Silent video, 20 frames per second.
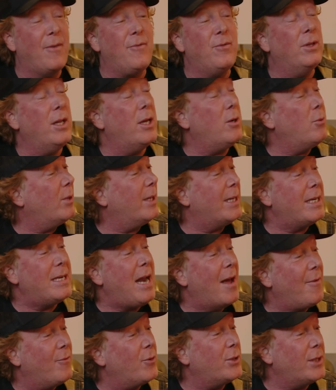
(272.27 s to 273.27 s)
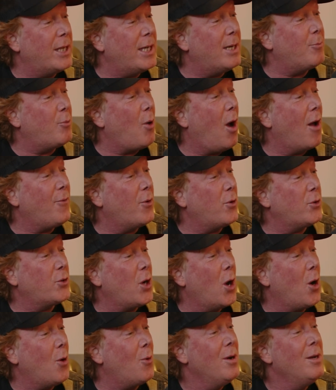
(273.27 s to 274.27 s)
I've literally never seen a Bravo
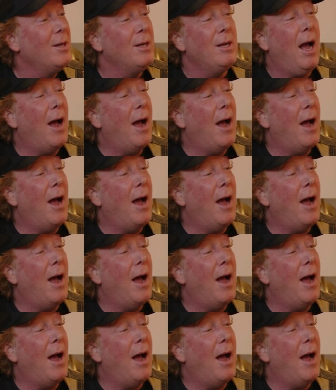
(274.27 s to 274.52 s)
show.